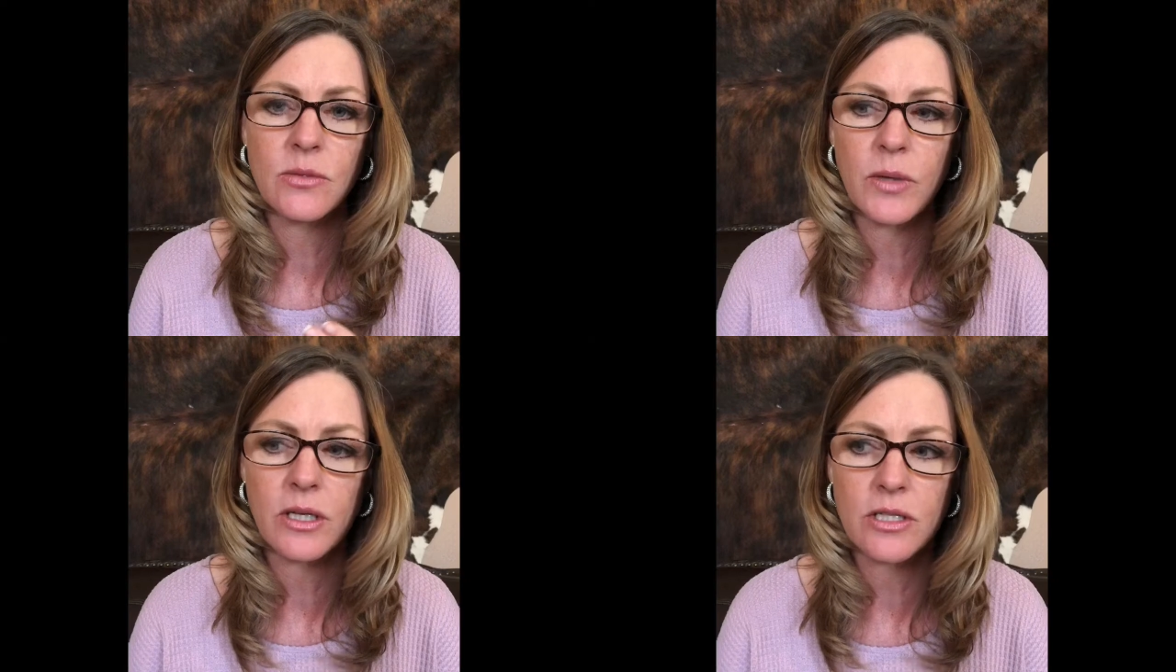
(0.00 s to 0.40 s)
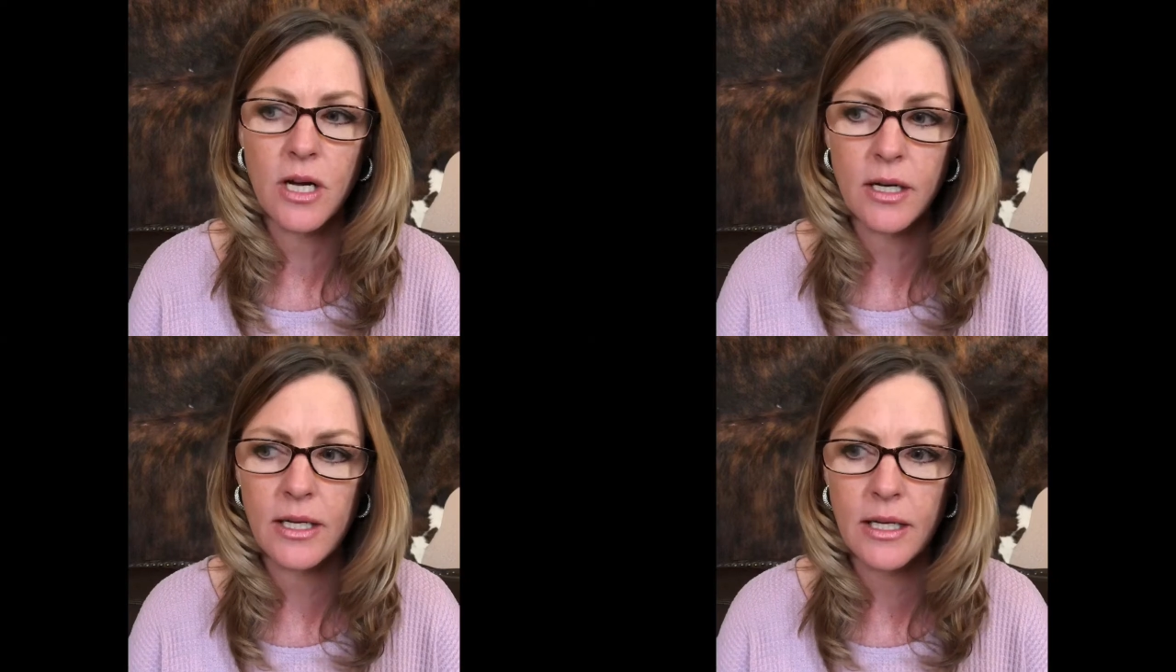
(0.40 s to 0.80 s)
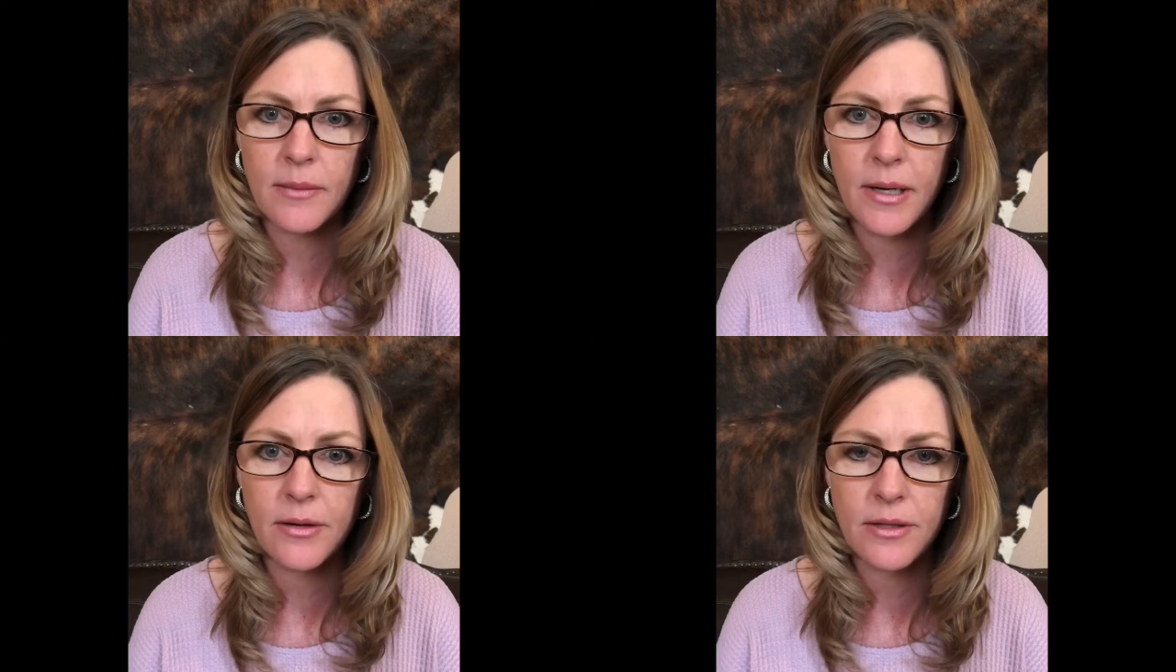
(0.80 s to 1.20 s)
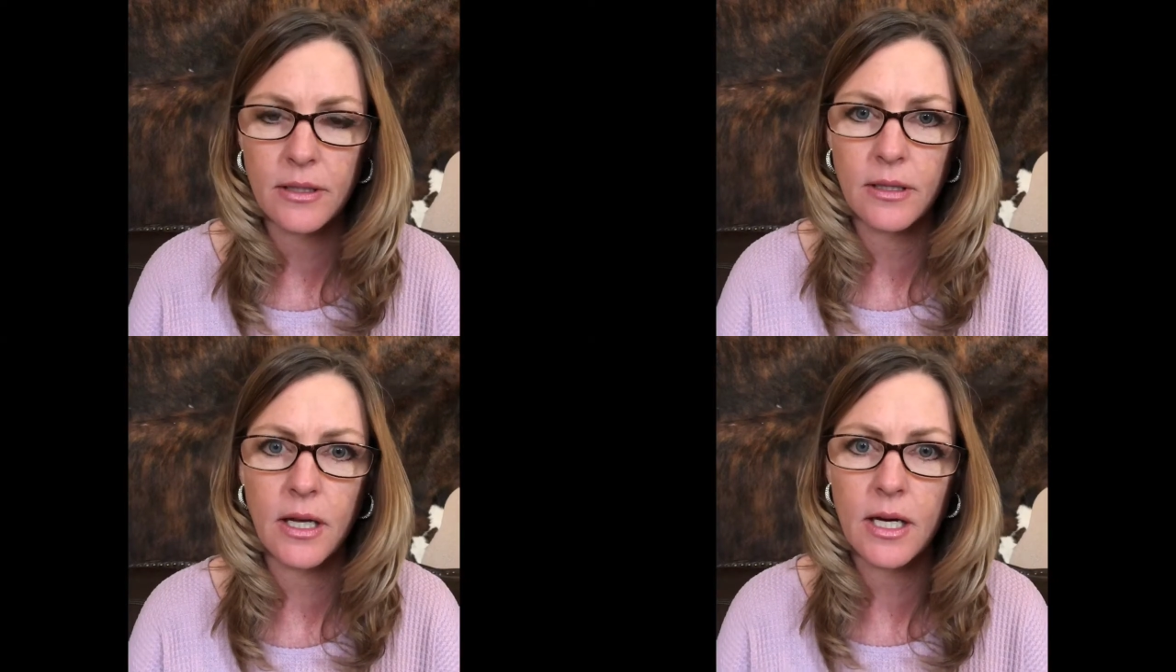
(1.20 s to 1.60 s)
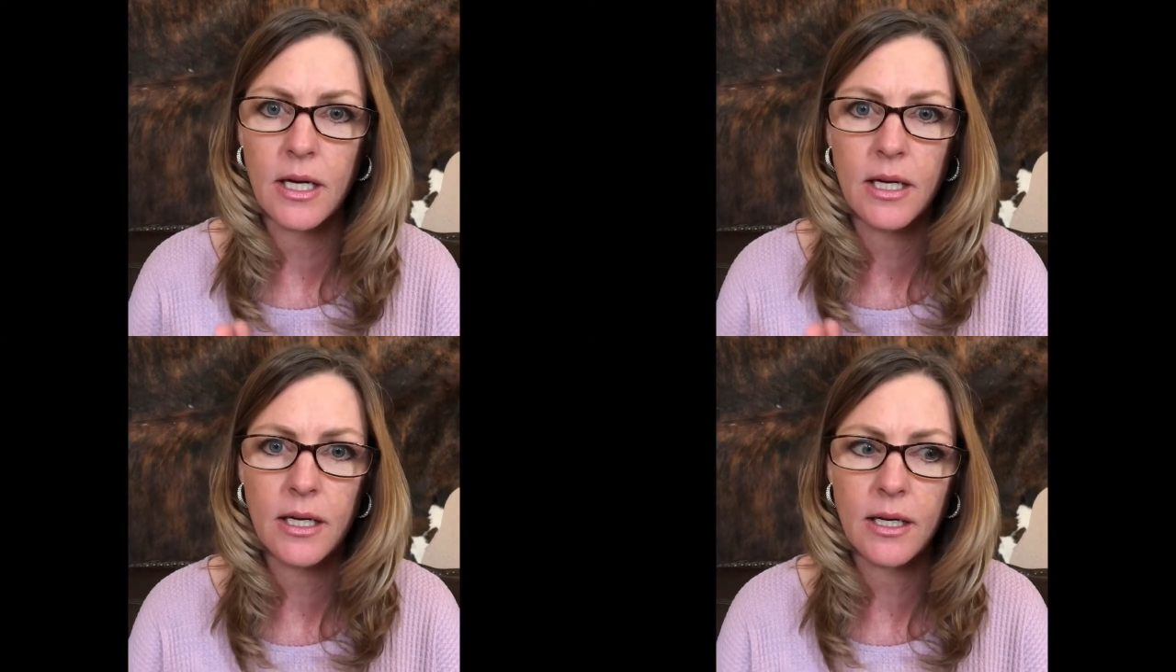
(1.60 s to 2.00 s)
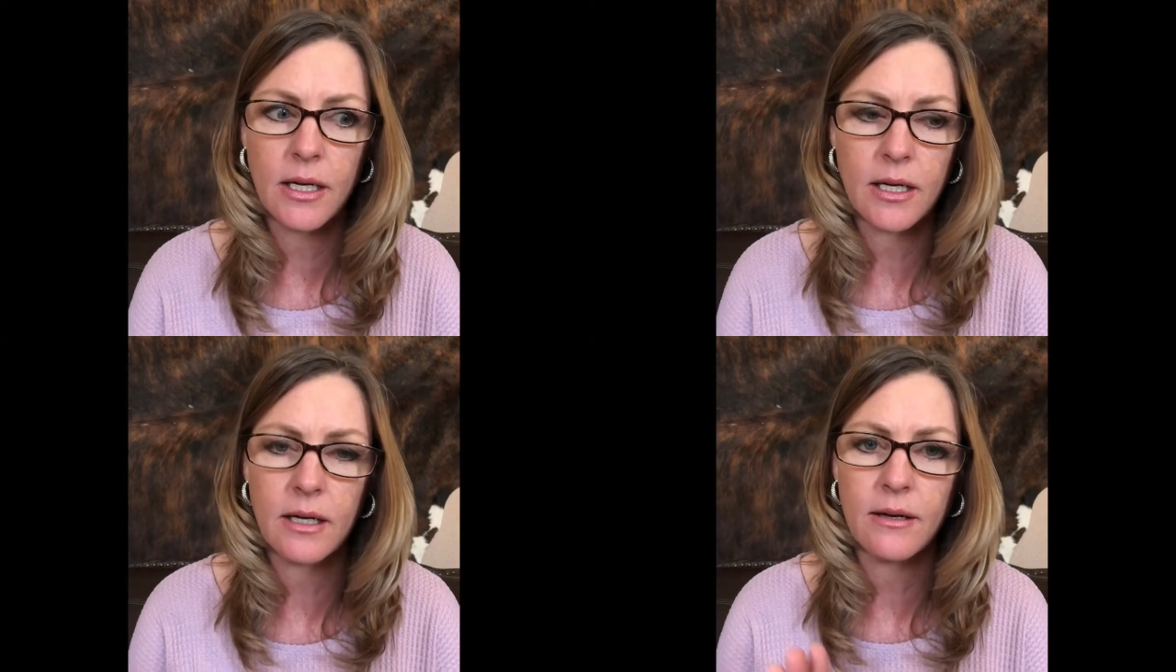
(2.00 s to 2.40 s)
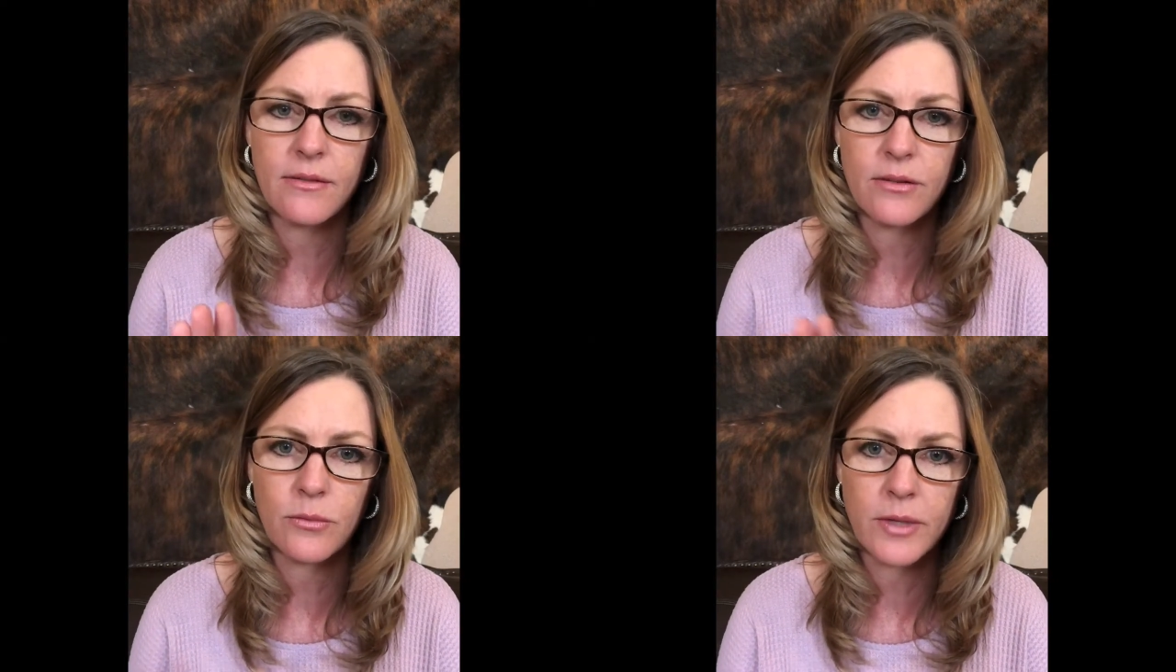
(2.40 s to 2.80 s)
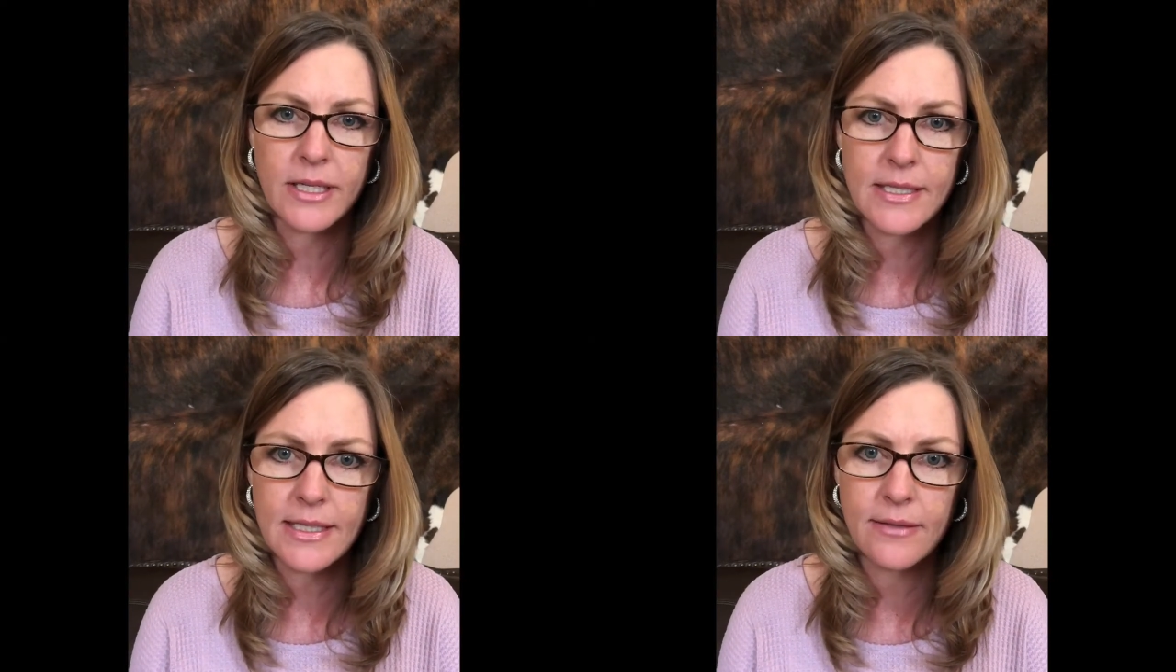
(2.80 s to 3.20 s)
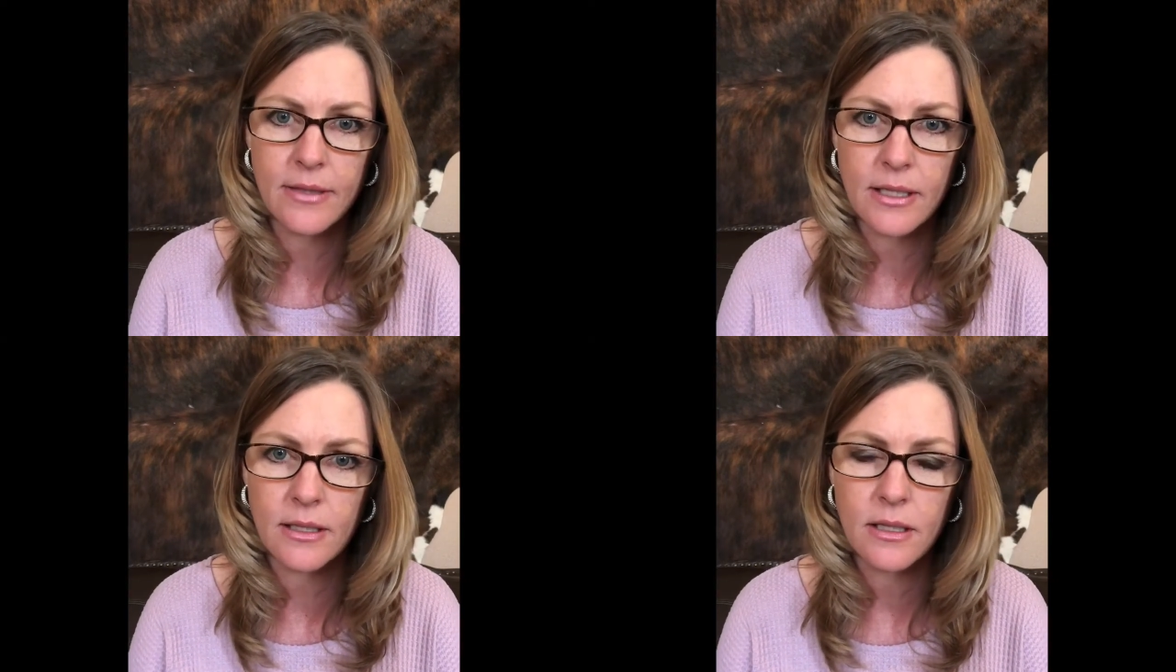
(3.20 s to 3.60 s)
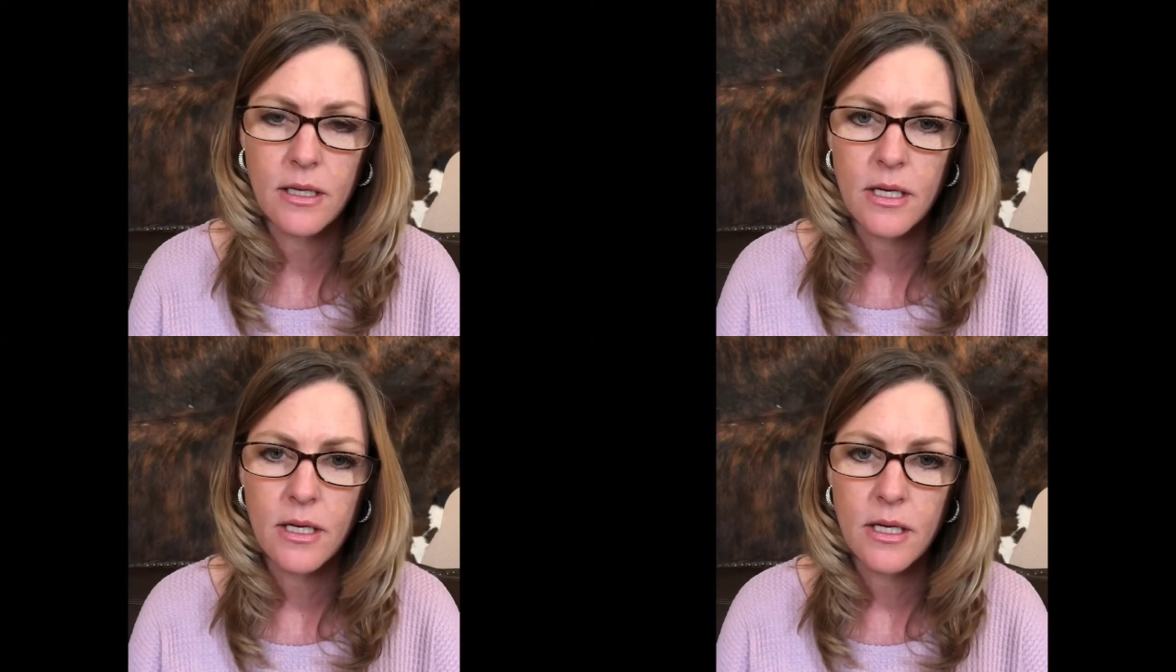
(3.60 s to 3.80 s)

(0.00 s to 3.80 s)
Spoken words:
We are talking about the law of receiving.